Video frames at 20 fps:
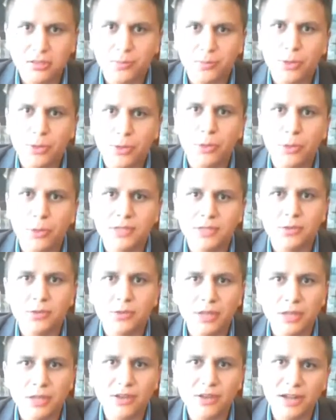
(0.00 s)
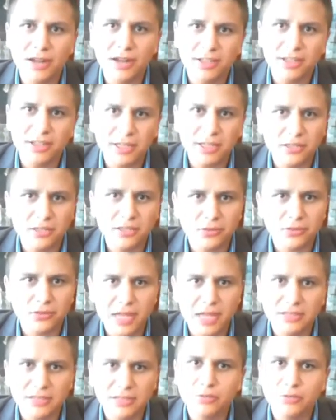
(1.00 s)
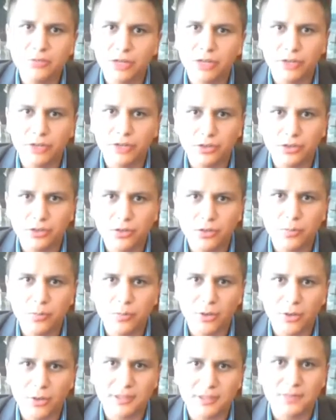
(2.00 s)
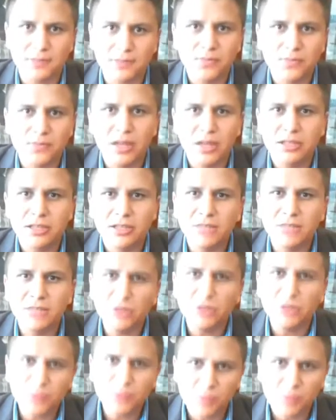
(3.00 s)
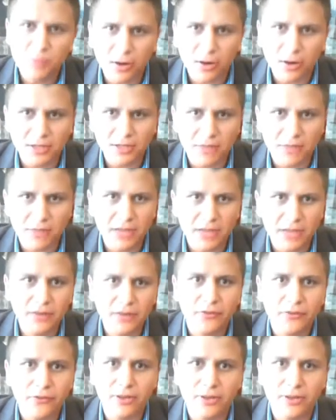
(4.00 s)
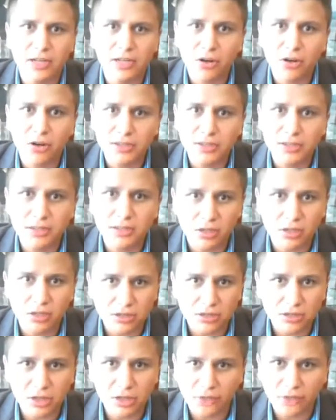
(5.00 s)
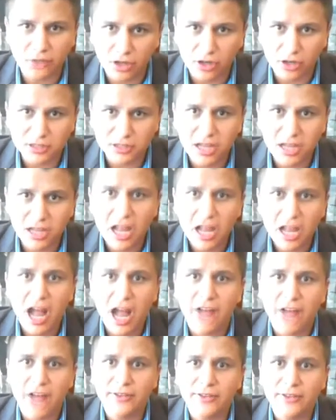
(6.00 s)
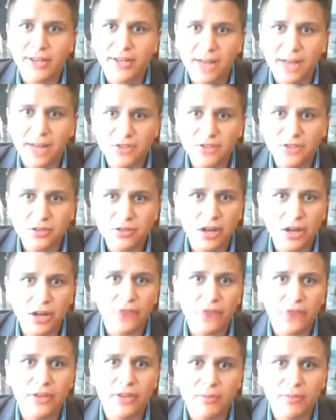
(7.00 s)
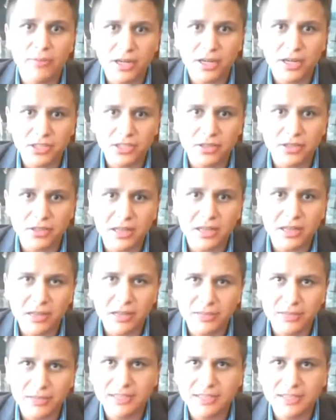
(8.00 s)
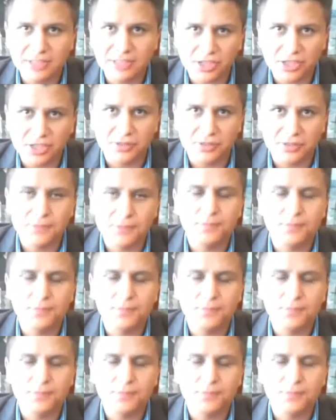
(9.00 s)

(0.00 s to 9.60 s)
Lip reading: which ones are directly related to manufacturing process. They must be borne in mind for the correct control of cost and the capture of the managerial level decisions.